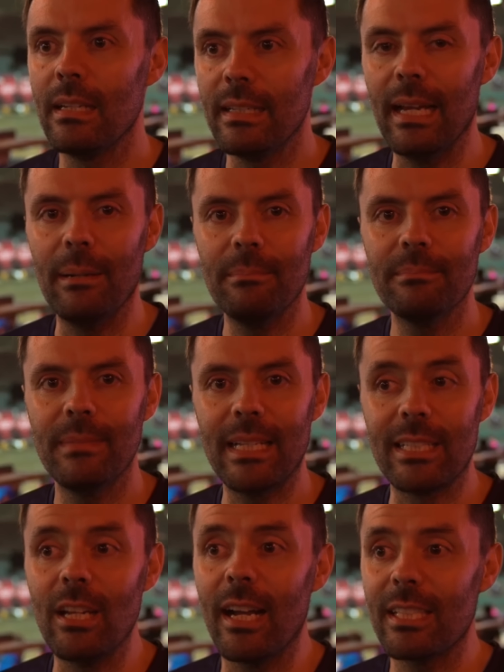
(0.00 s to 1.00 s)
Yeah,
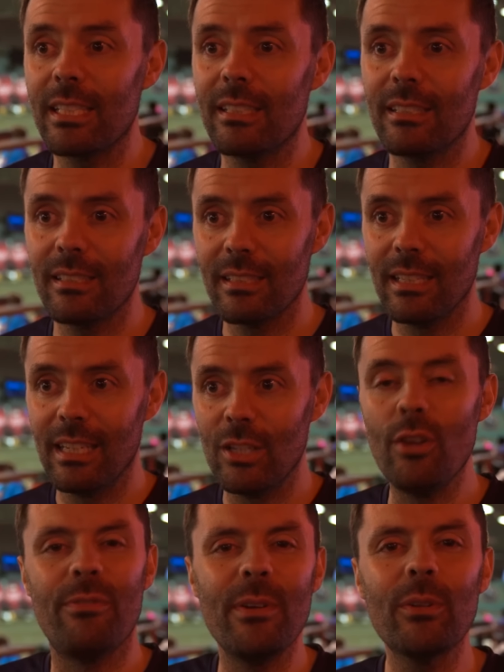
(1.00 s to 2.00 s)
it's nice.
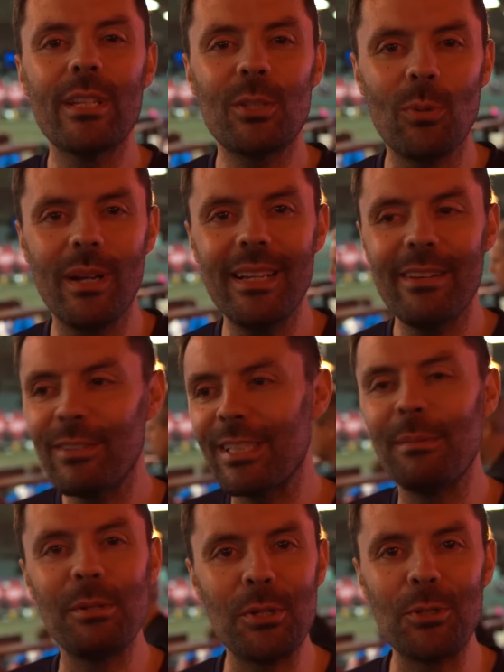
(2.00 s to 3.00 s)
You feel this way every
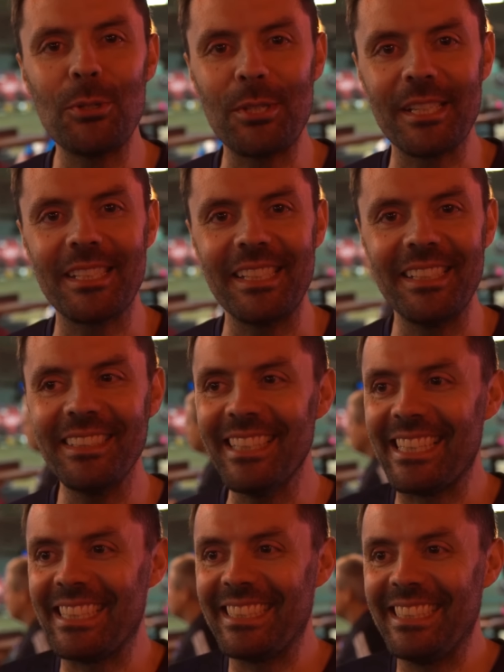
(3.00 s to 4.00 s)
time you shoot 260.
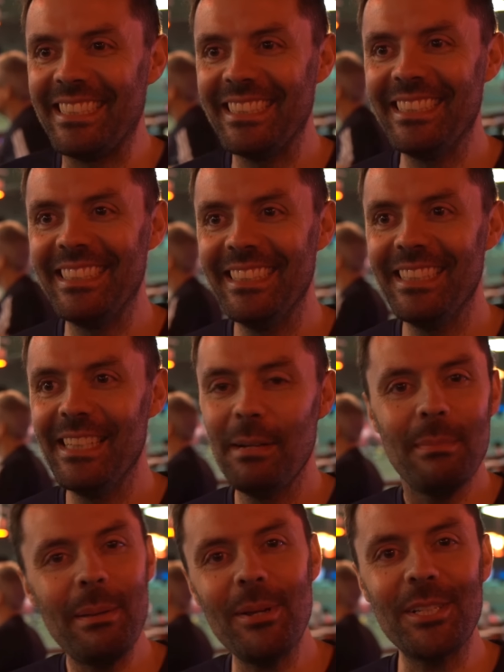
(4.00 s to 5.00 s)

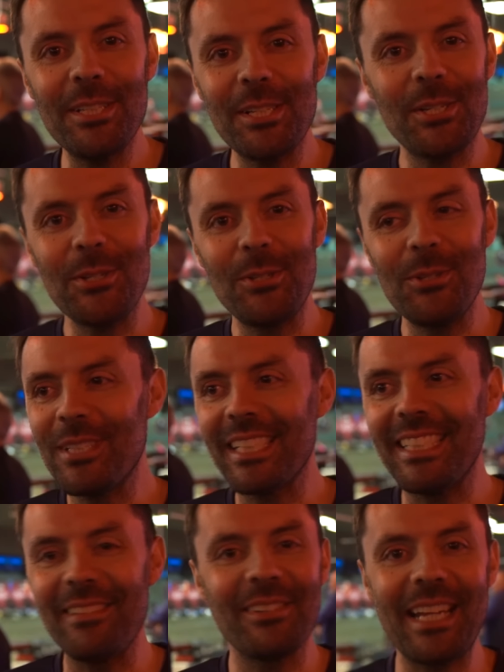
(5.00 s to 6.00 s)
Maybe I should just shoot
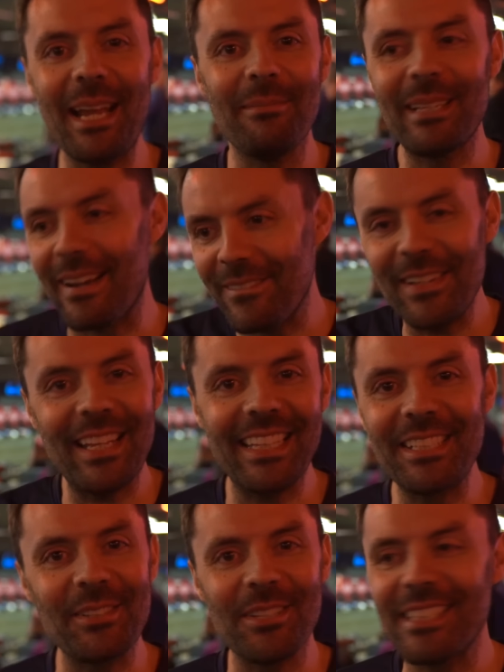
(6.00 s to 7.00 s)
260 every game, then I feel like
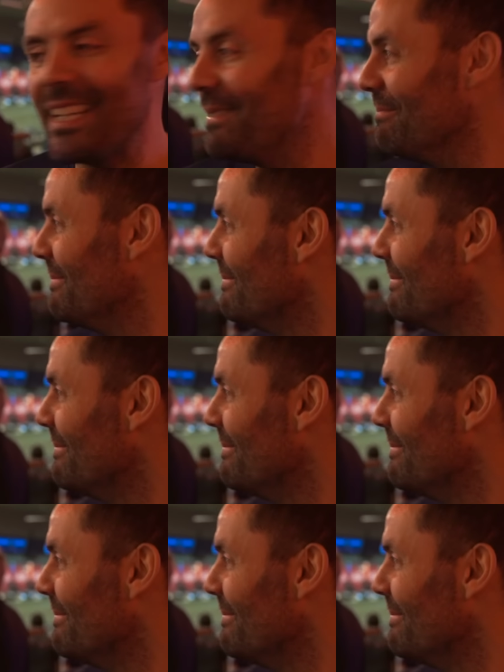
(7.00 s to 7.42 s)
this all the time.